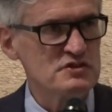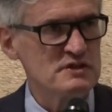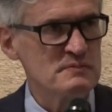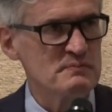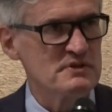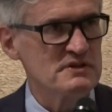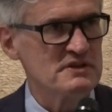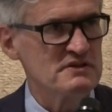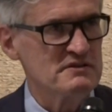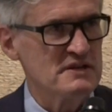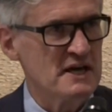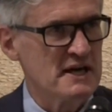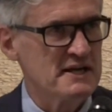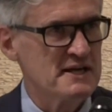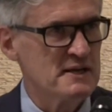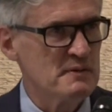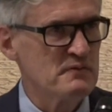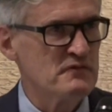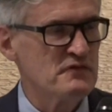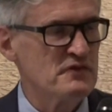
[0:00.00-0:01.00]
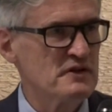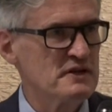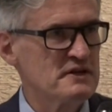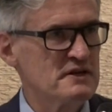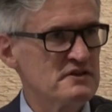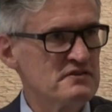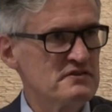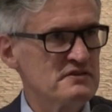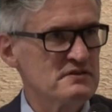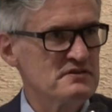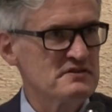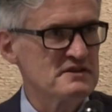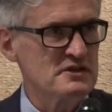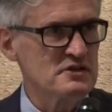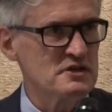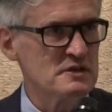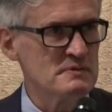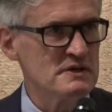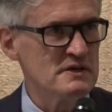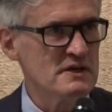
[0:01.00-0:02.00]
treatment is not helpful in
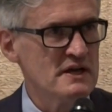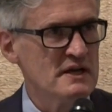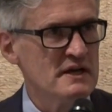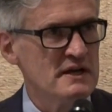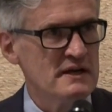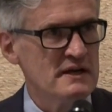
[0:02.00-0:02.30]
osteosarcoma,